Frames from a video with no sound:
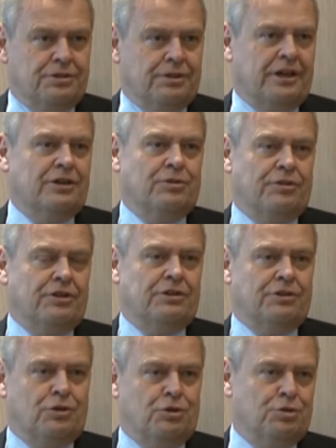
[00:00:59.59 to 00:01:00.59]
You know, how are their
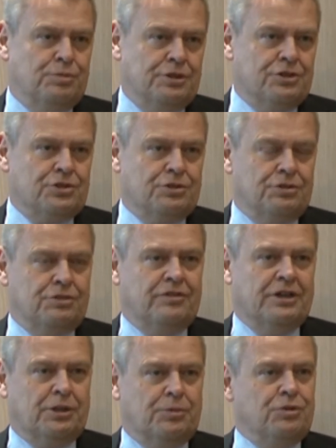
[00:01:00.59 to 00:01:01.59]
economies going to develop